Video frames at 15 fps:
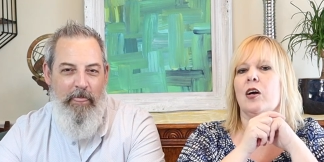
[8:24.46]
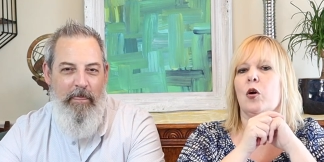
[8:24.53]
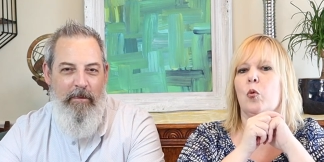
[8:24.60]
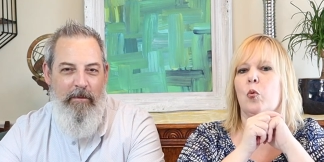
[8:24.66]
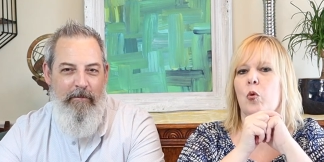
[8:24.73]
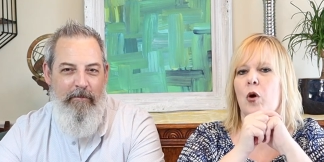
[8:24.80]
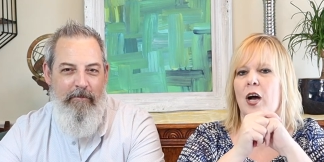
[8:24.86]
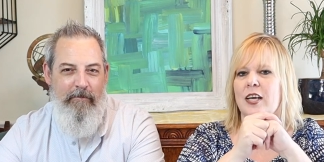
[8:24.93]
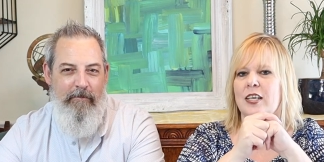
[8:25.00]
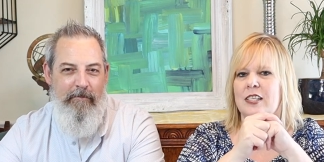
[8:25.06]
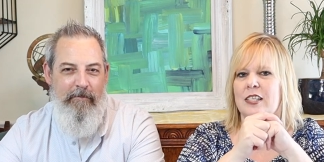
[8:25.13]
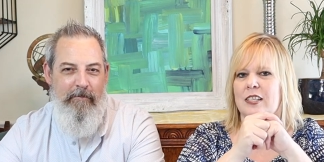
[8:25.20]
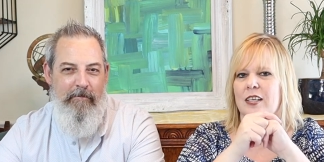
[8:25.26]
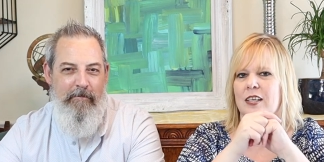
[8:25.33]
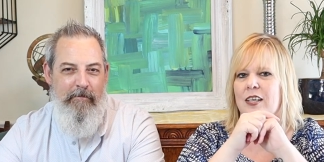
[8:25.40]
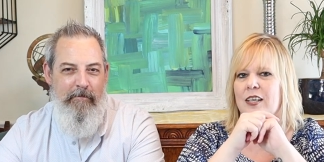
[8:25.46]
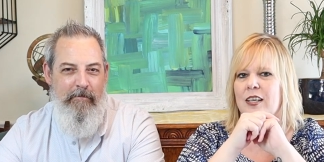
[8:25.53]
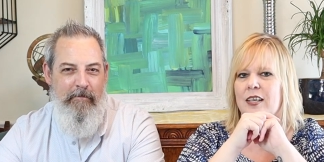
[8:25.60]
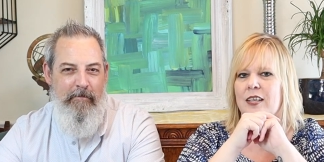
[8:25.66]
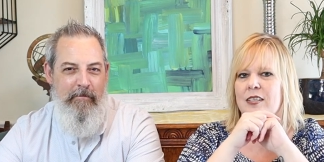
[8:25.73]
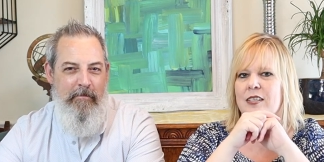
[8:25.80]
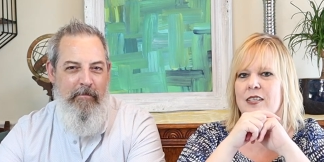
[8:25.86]
Speaker 1: What
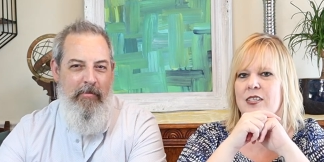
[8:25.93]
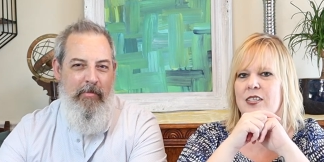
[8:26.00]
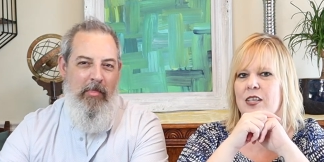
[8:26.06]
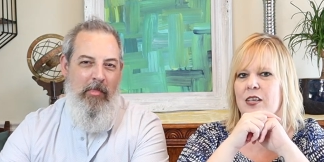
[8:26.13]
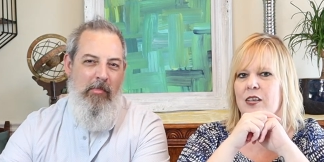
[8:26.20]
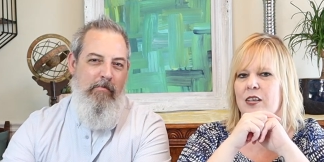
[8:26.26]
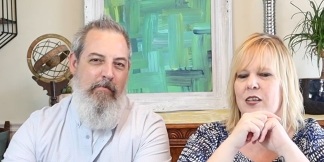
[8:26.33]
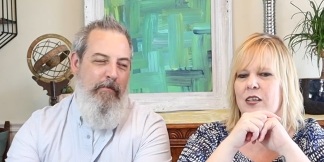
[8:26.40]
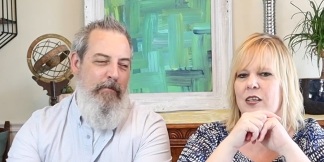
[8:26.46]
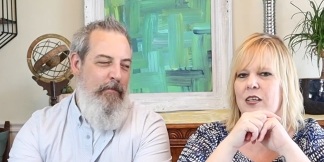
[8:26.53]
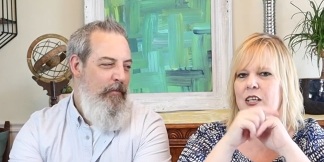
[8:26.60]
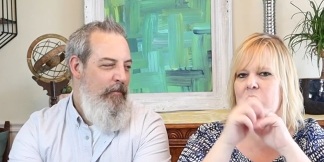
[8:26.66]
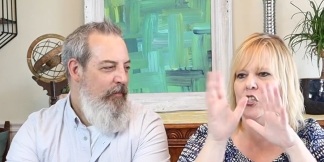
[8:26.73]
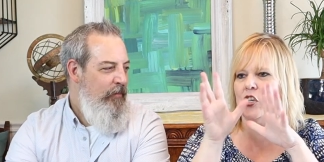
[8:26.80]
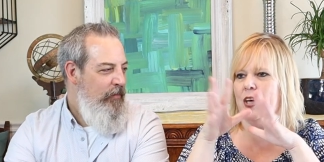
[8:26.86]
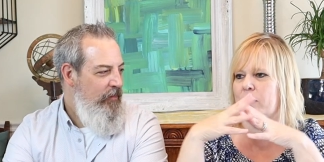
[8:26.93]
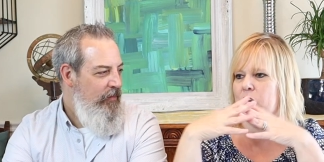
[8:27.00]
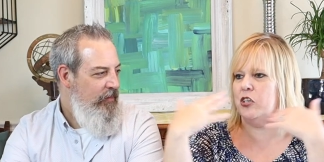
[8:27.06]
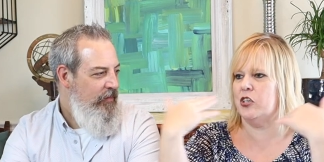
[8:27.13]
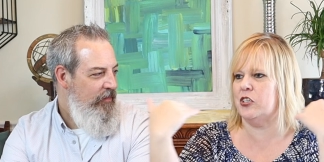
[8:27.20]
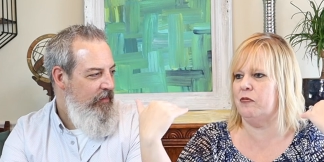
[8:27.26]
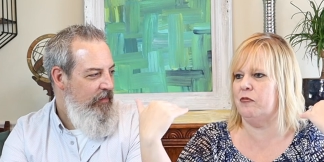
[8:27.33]
is... each
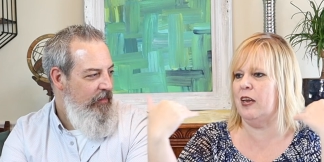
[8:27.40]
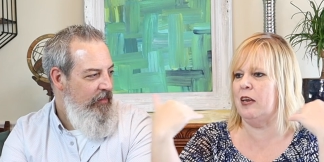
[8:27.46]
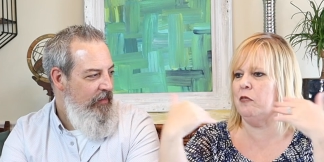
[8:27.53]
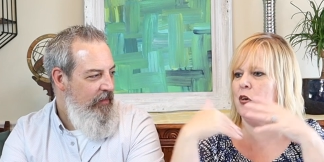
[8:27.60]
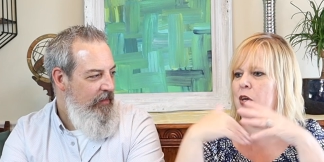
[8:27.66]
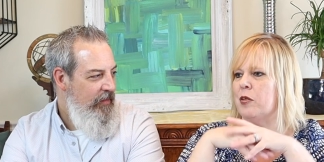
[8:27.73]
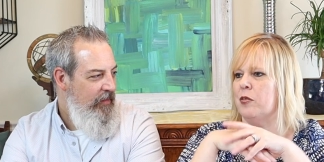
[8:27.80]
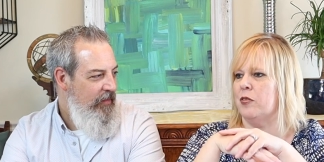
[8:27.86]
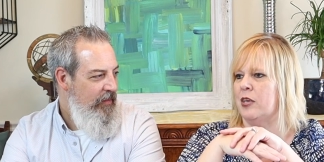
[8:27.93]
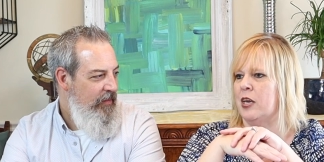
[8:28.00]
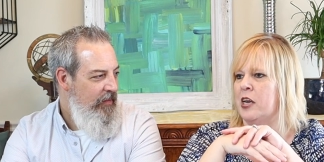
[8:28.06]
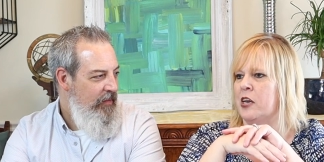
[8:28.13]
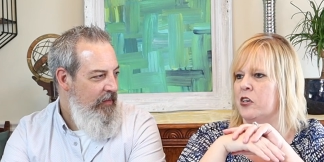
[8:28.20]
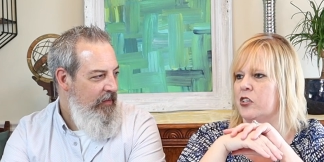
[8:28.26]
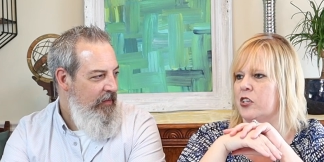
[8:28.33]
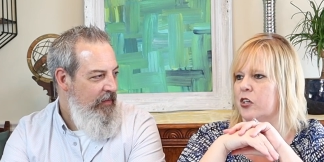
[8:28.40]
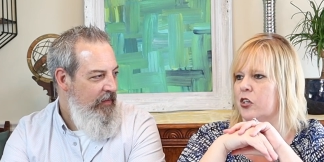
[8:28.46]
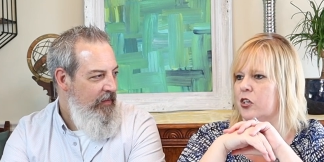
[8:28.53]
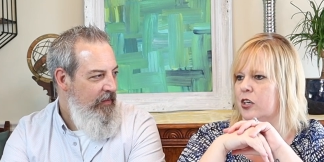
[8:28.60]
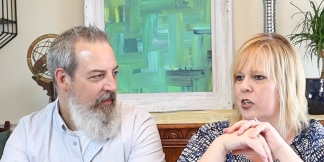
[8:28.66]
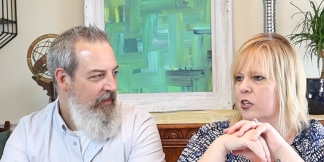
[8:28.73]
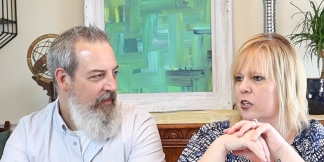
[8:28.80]
other's favorite thing to
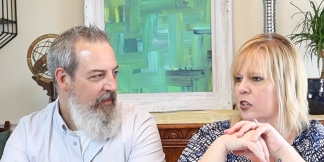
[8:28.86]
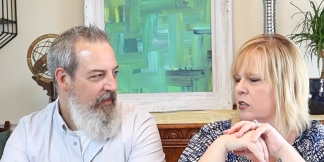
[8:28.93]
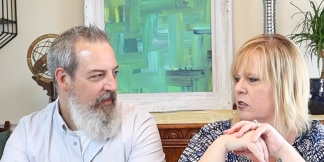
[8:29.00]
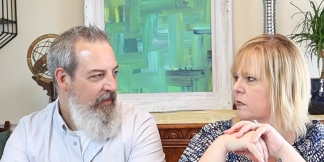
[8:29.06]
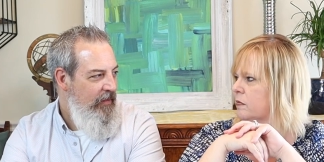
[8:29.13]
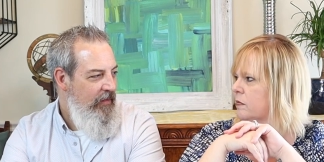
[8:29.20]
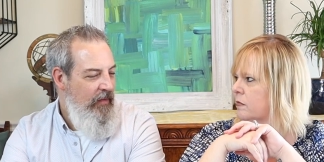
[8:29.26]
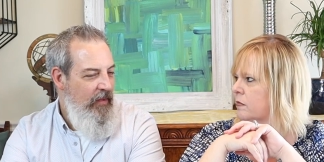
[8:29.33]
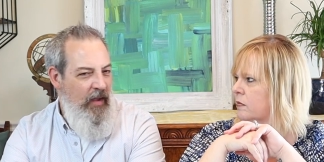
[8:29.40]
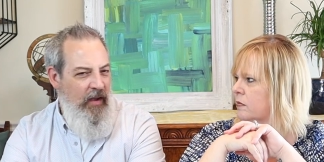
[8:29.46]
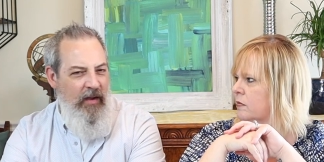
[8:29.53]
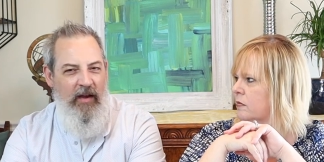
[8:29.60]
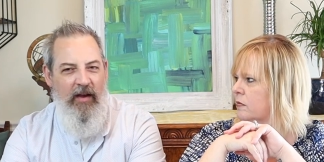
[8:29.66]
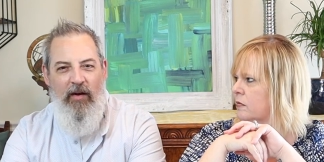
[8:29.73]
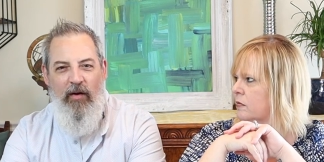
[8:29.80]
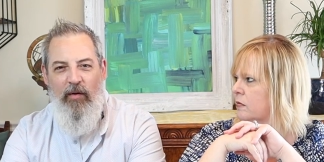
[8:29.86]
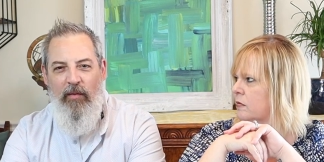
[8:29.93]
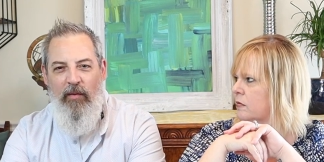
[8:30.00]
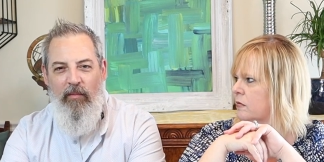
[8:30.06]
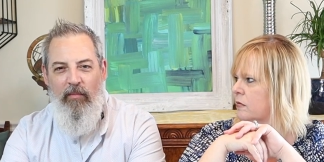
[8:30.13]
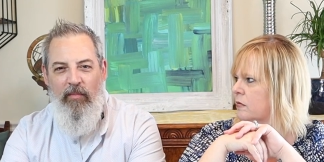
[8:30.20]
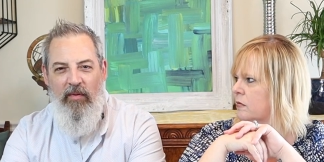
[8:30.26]
cook.
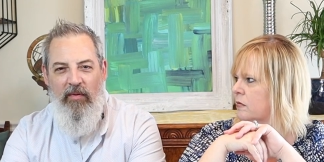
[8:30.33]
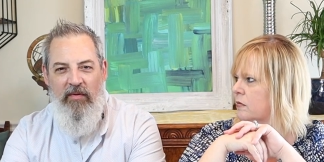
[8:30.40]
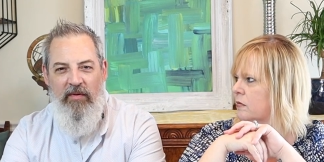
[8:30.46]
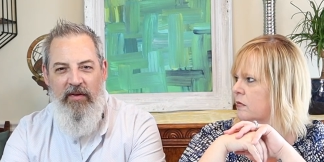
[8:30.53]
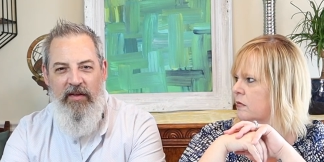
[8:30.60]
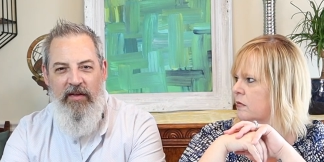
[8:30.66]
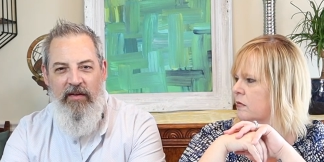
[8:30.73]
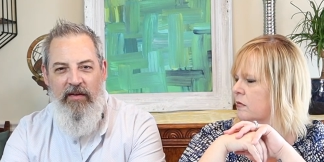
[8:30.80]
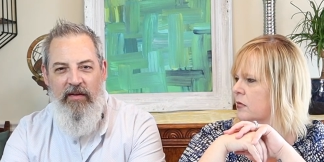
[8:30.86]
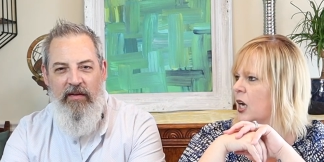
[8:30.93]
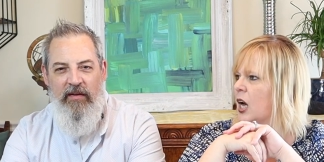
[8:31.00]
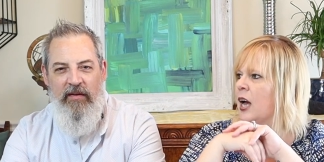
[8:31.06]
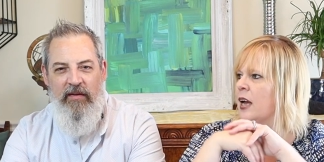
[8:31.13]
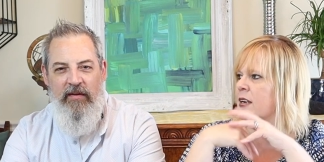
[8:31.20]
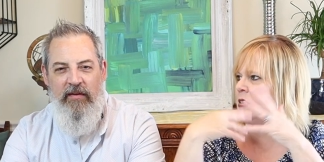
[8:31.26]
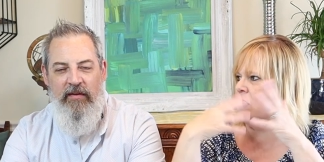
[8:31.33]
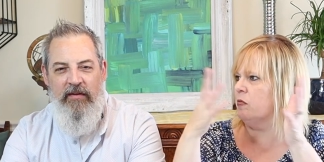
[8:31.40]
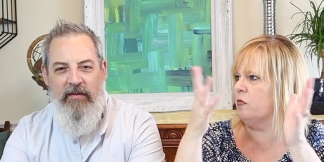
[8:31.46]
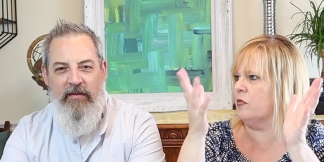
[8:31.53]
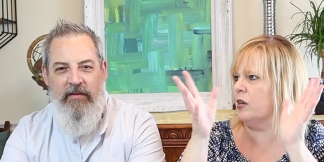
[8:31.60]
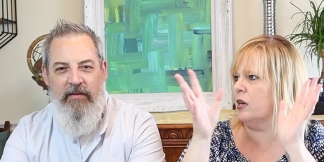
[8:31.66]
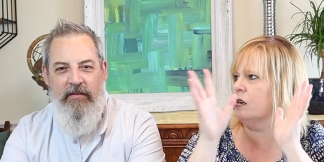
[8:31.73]
Speaker 2: Oh boy.
Speaker 1: Kind
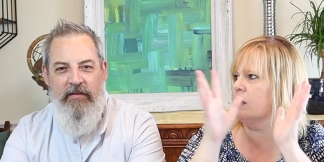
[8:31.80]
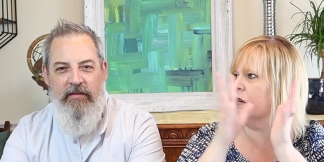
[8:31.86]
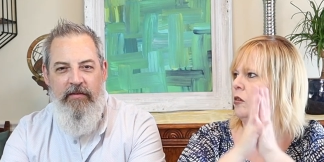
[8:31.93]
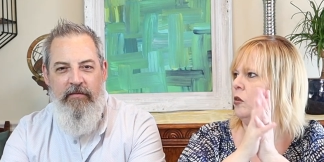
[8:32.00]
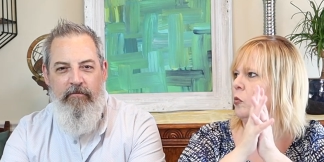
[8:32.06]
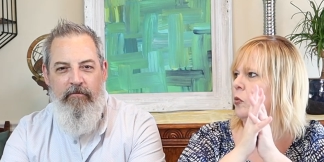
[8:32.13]
of thing or